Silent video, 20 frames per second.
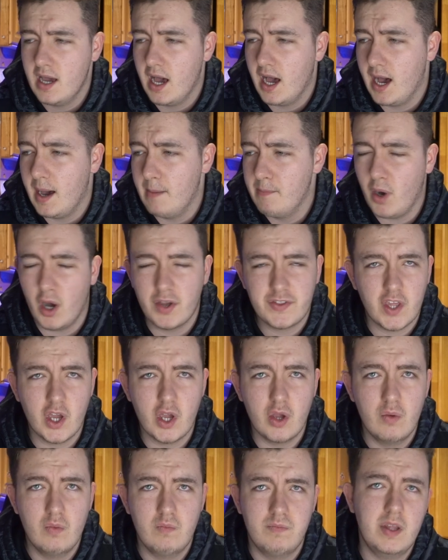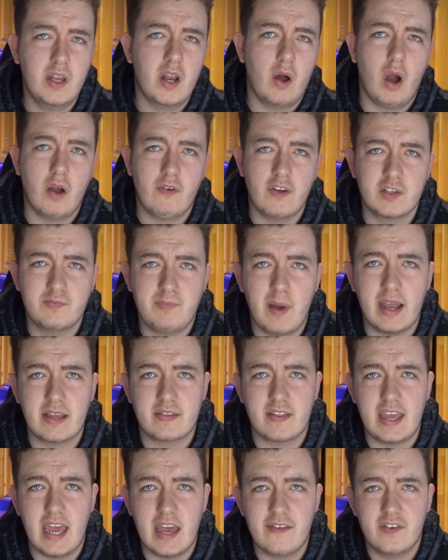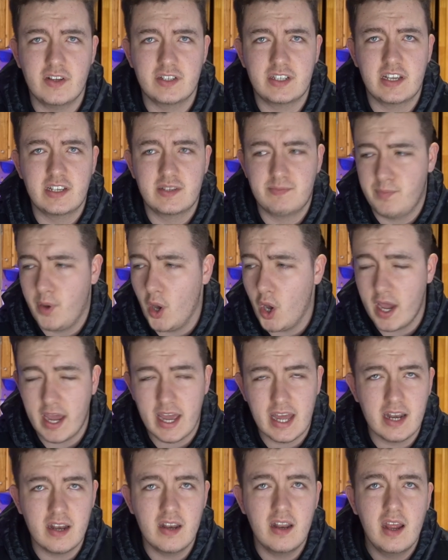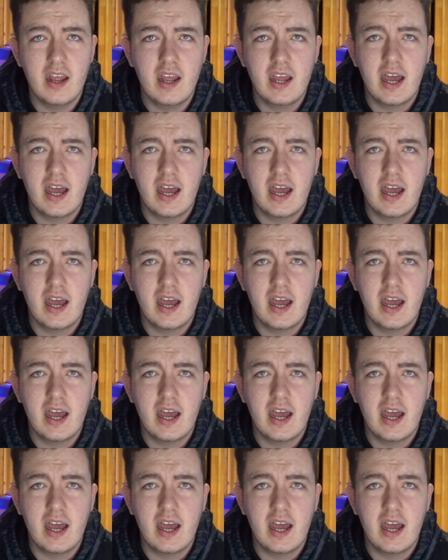Um, but I do, you know, I respect the efforts he's put in.